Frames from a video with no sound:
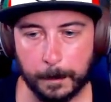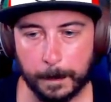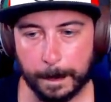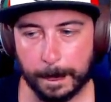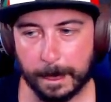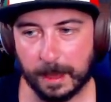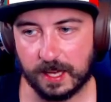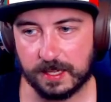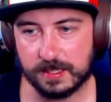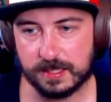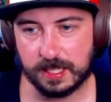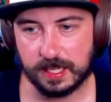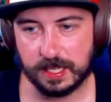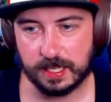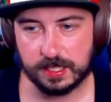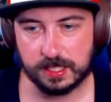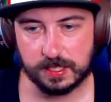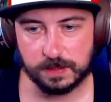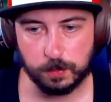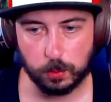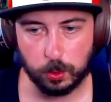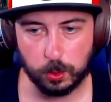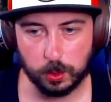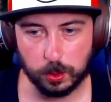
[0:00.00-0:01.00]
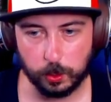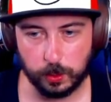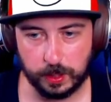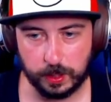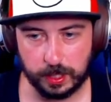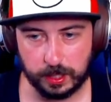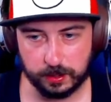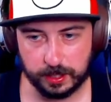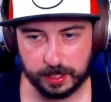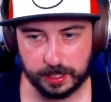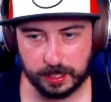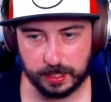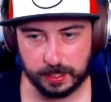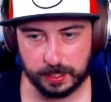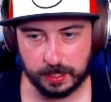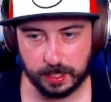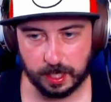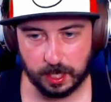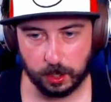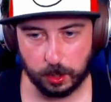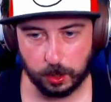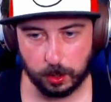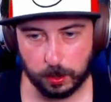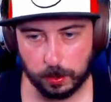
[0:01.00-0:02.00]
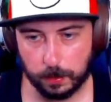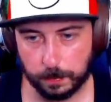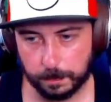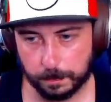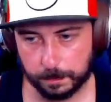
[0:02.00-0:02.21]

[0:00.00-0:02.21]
because it is more well lit in there.